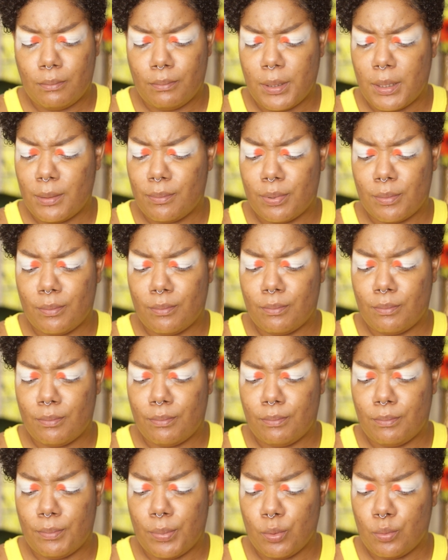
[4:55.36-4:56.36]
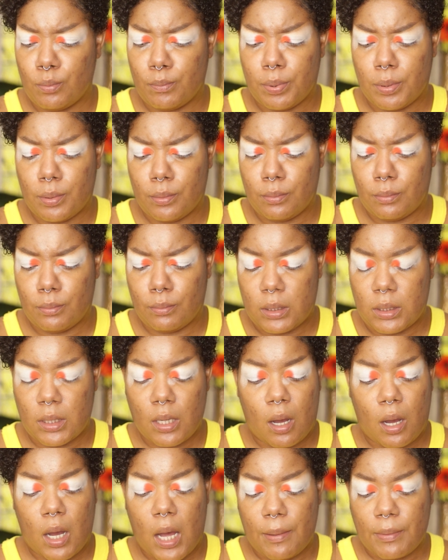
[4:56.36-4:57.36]
Beep Boop
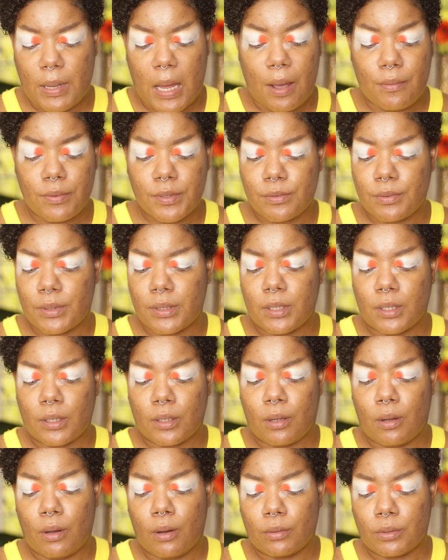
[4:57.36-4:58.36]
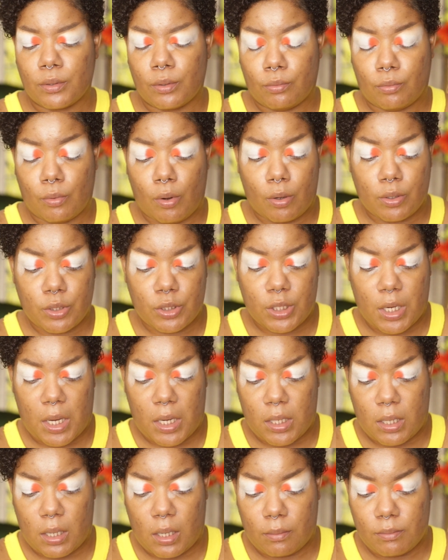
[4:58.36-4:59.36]
Y'all, I was reading the wrong
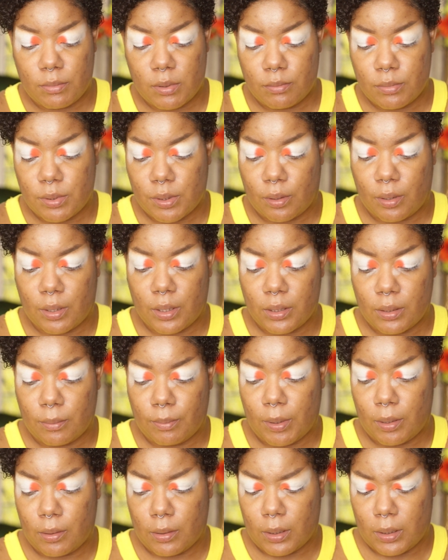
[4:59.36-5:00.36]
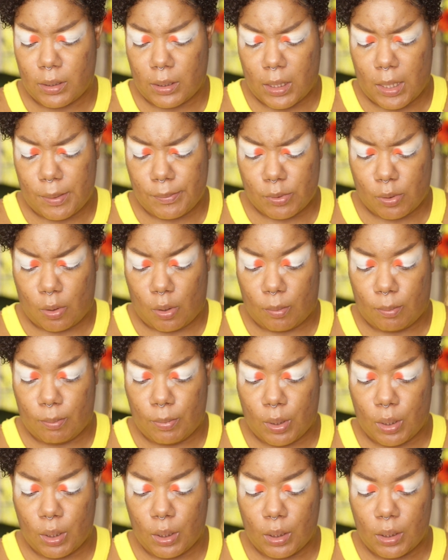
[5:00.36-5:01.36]
shade names. I'm sorry. Apparently the names are
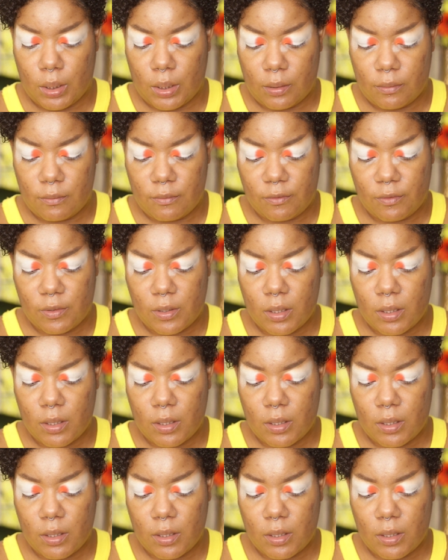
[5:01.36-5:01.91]
above